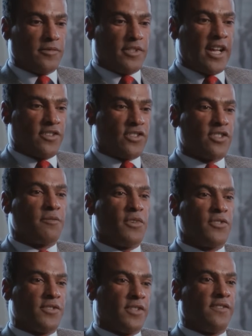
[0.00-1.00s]
answer
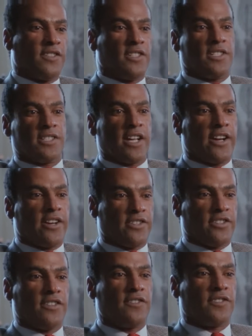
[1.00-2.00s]
most of the
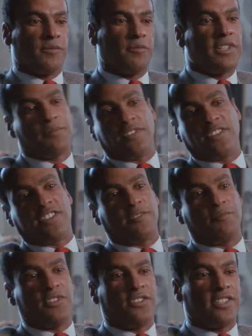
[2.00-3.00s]
desires of the people in the
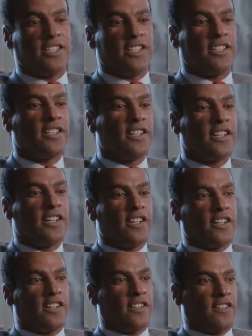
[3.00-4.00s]
community
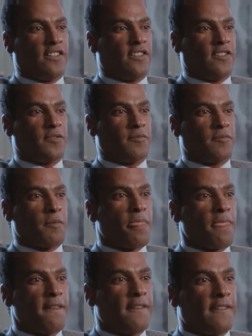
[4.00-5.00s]

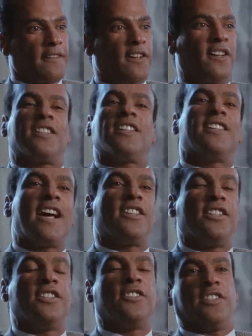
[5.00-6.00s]
did
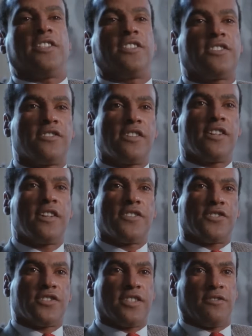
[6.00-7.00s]
not do it.
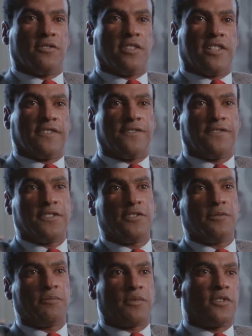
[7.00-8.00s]
So the
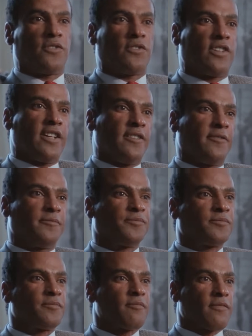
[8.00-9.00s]
food
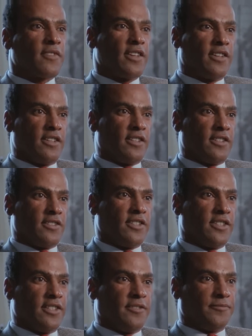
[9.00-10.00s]
program,
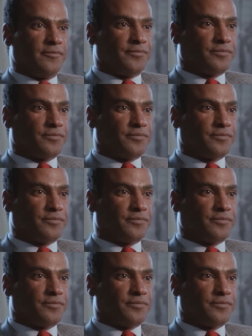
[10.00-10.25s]
the